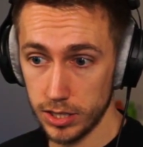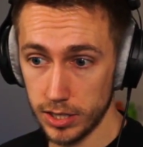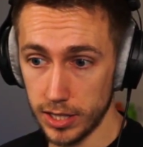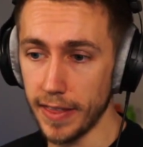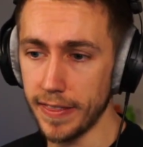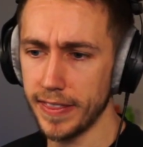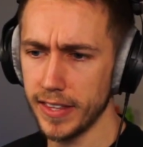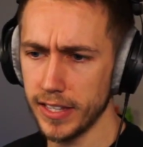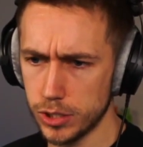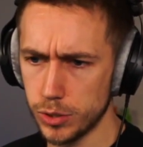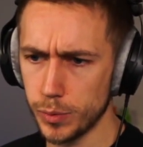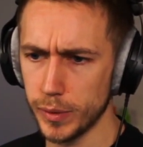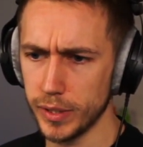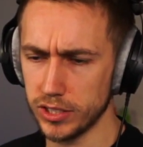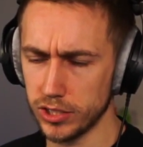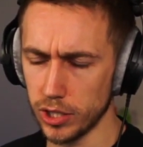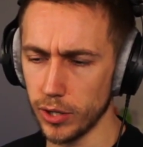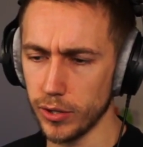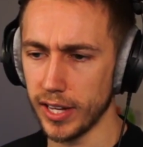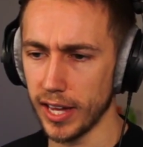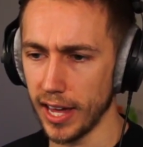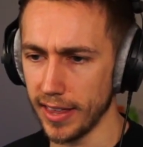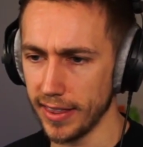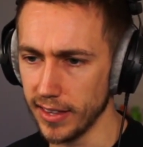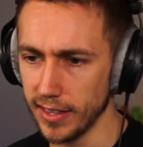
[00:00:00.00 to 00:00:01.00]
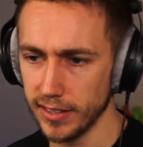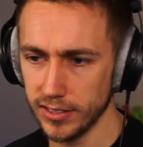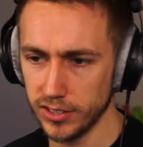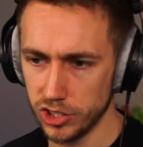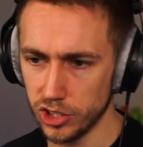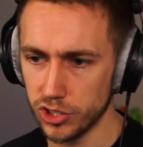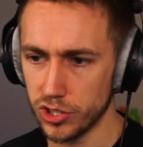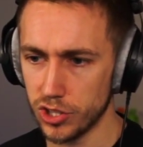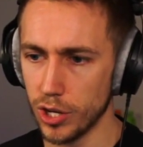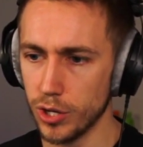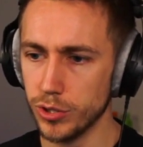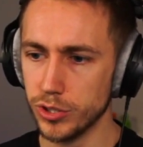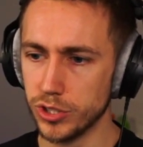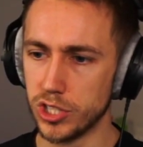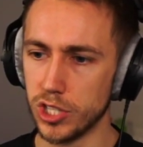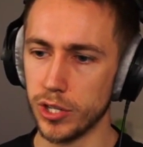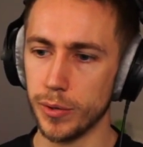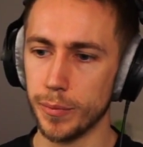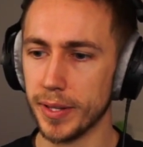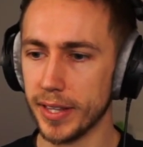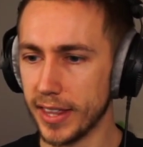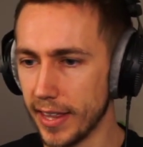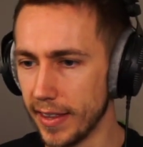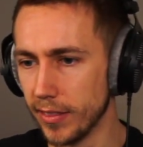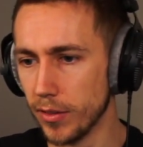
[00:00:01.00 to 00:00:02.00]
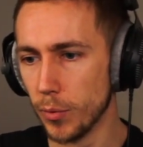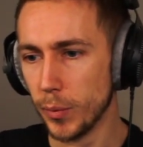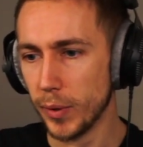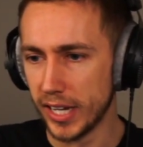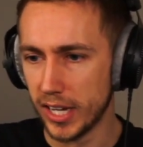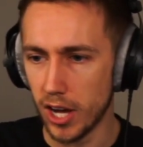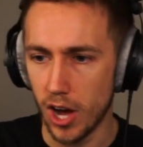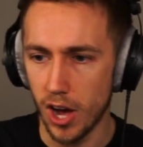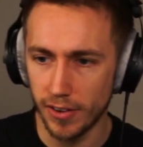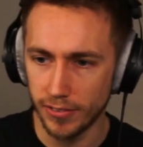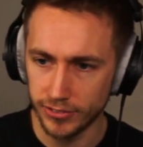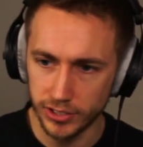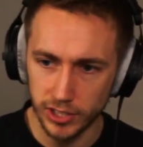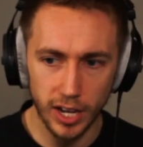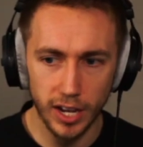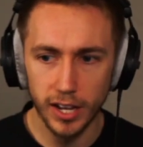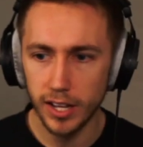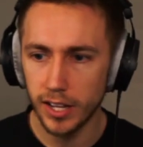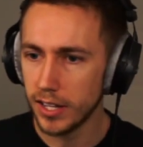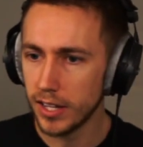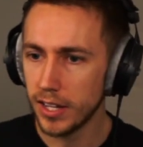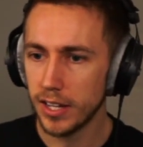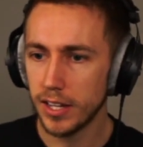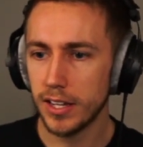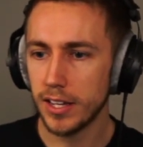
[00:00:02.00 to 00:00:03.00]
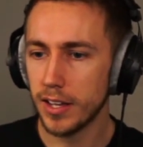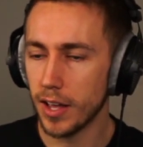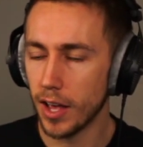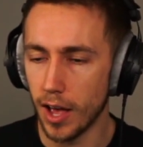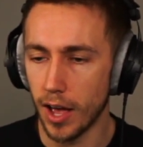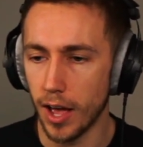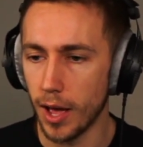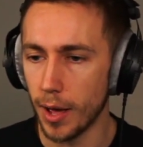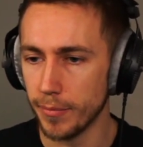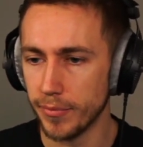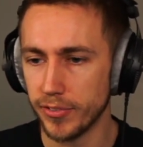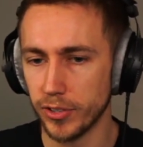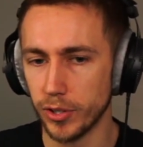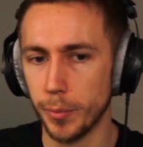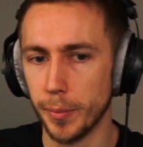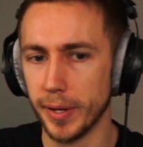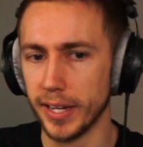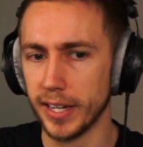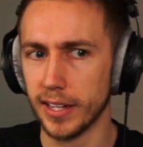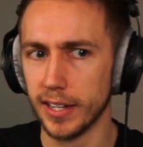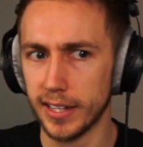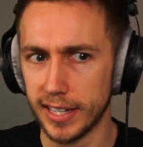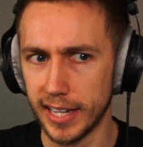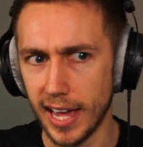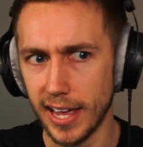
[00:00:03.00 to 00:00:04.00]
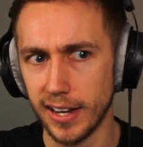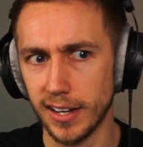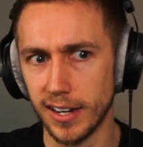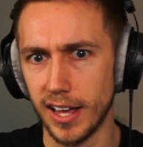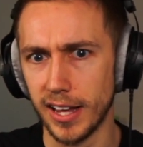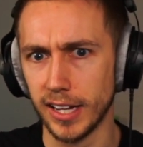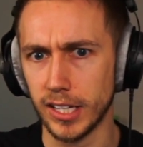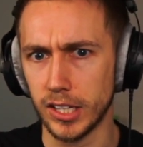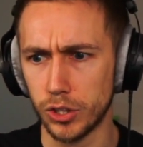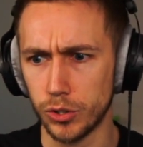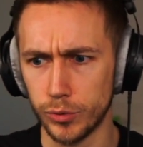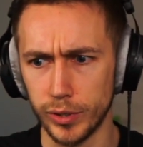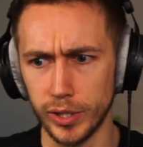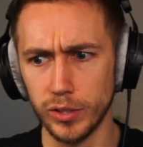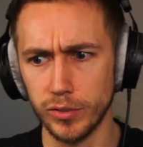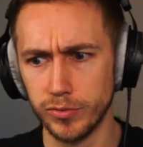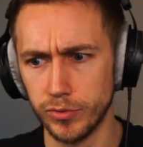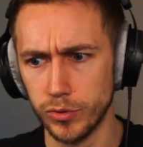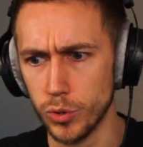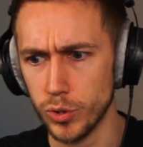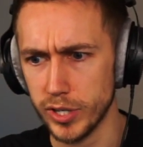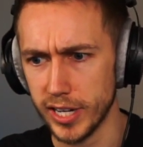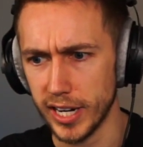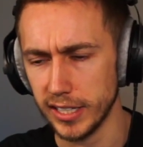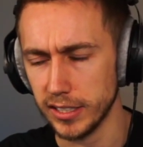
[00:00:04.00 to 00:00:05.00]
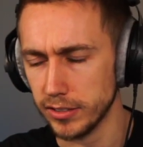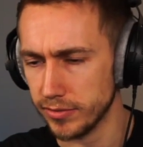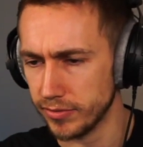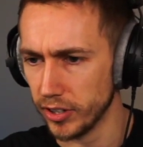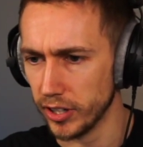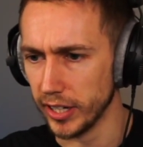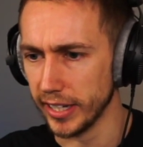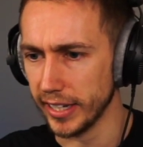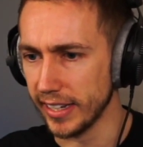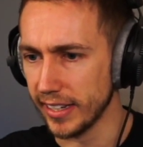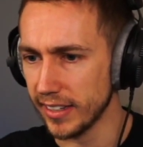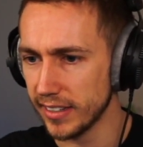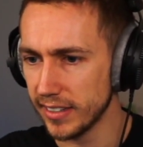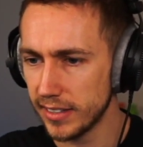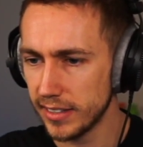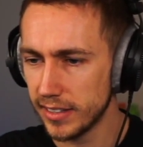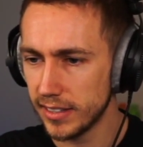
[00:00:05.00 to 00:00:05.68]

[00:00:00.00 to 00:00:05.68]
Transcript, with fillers: Like this week's okay, just those two. But then the week after, I'm filming again like three or four days fully.